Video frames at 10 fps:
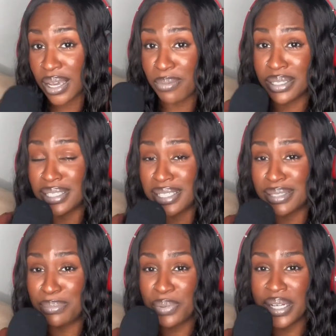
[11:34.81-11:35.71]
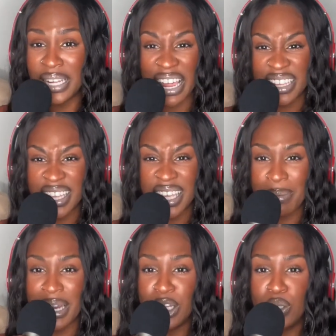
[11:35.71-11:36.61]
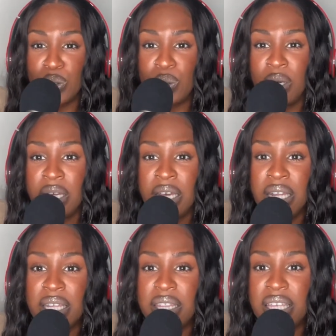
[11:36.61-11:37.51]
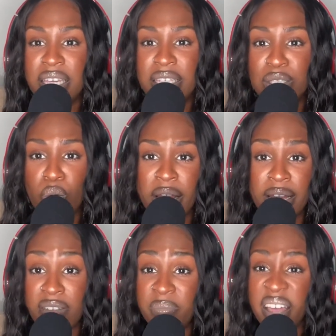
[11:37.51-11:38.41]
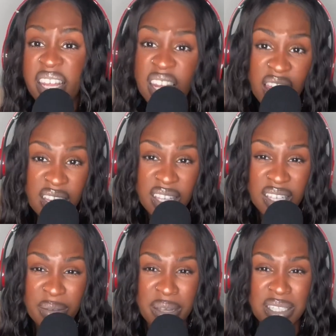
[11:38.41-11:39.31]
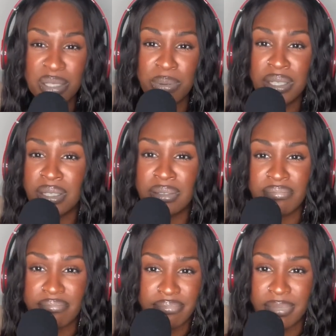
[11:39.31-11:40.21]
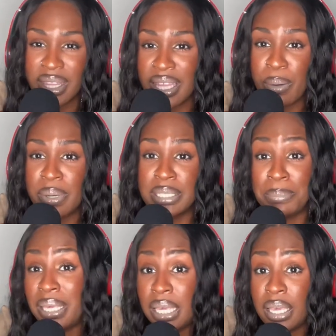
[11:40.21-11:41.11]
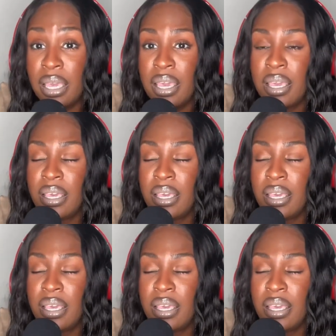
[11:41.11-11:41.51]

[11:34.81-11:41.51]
I wasn't pretty like them. I didn't do the things, or I didn't have money like them. I just wasn't, that wasn't me.